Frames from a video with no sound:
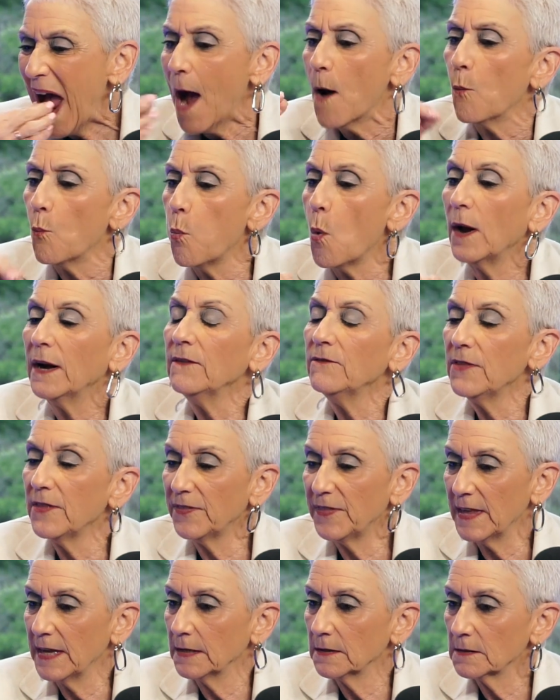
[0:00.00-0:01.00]
One of the
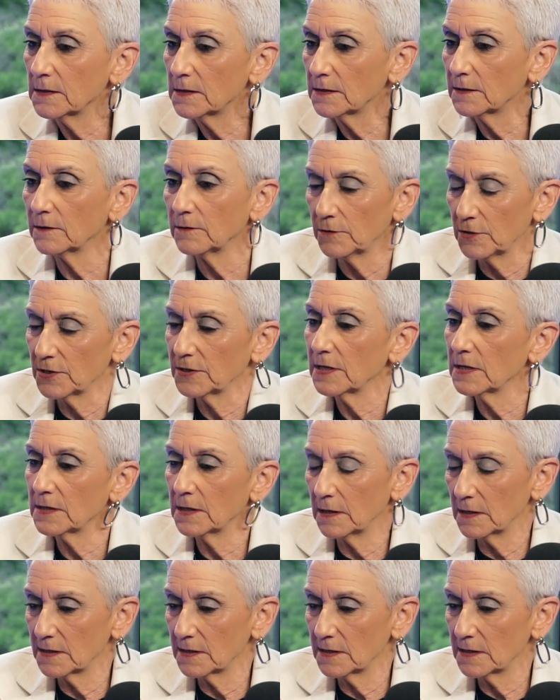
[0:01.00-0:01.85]
things, just as an